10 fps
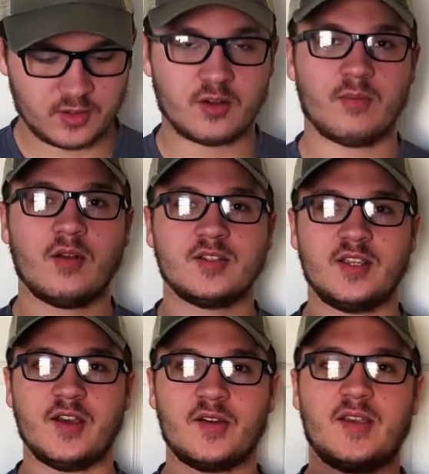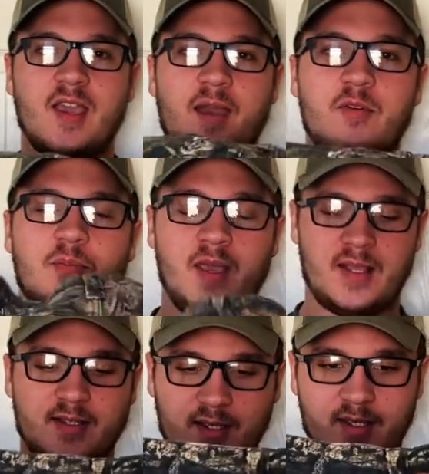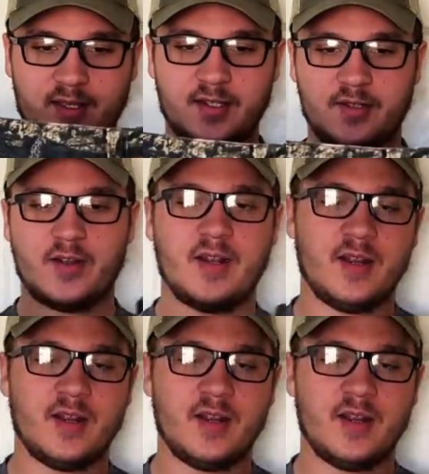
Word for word: Your Mossy Oak camo pants like this right